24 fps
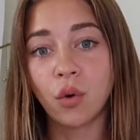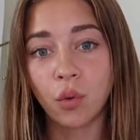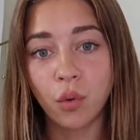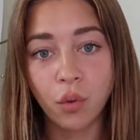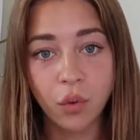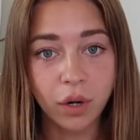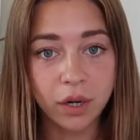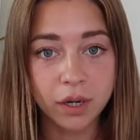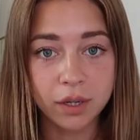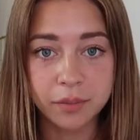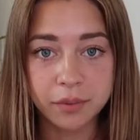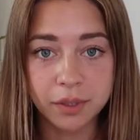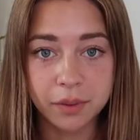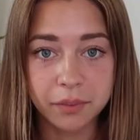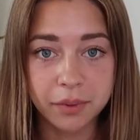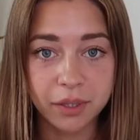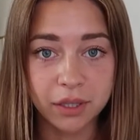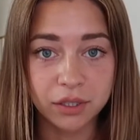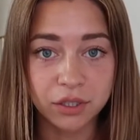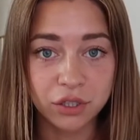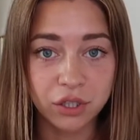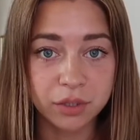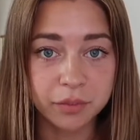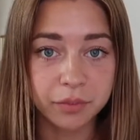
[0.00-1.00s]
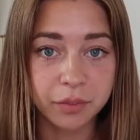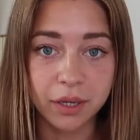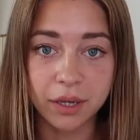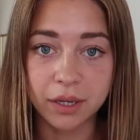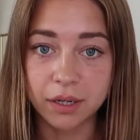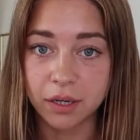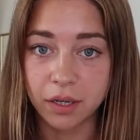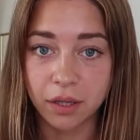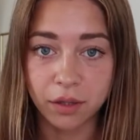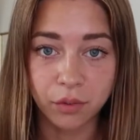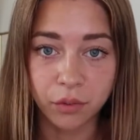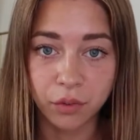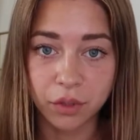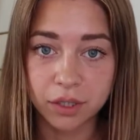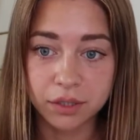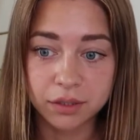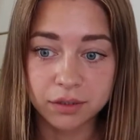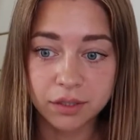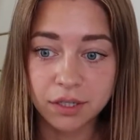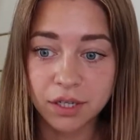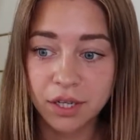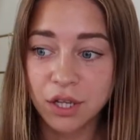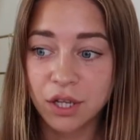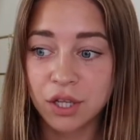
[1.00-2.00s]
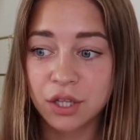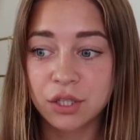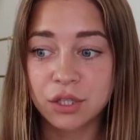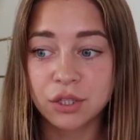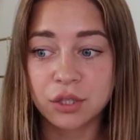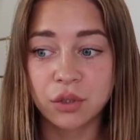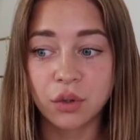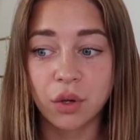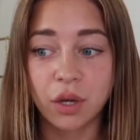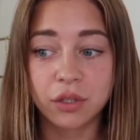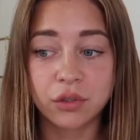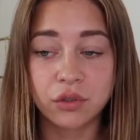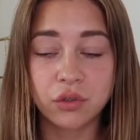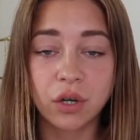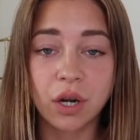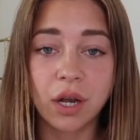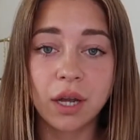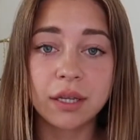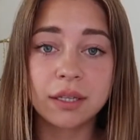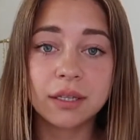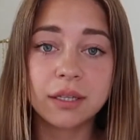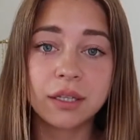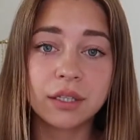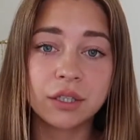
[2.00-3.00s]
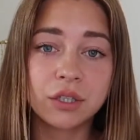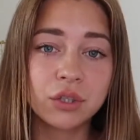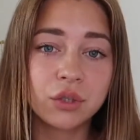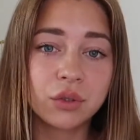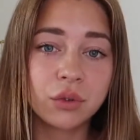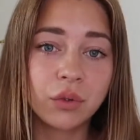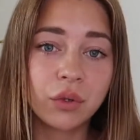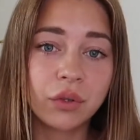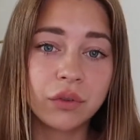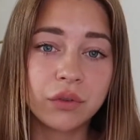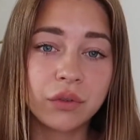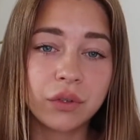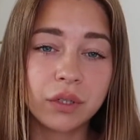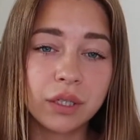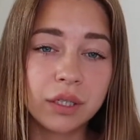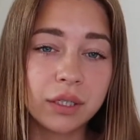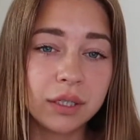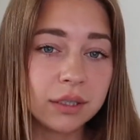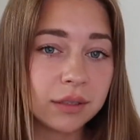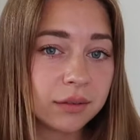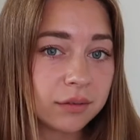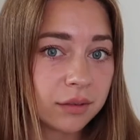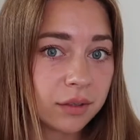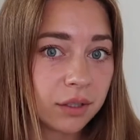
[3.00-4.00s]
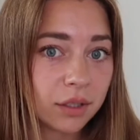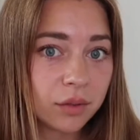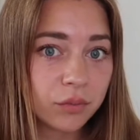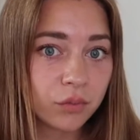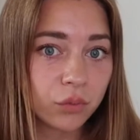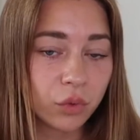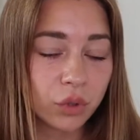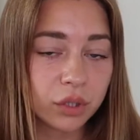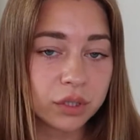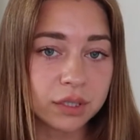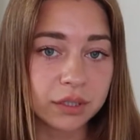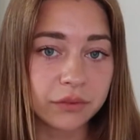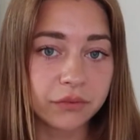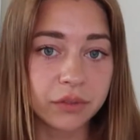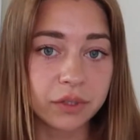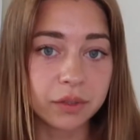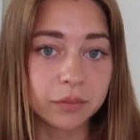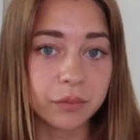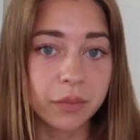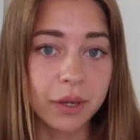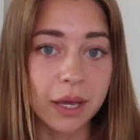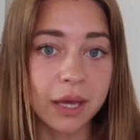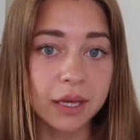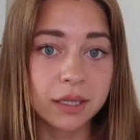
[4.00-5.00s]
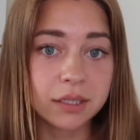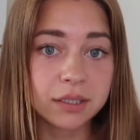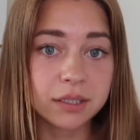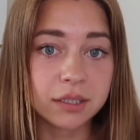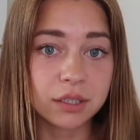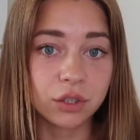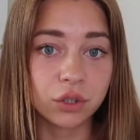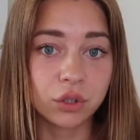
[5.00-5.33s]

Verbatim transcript: or maybe I'll just buy another one. So I tried like 2 or 3 more different bags,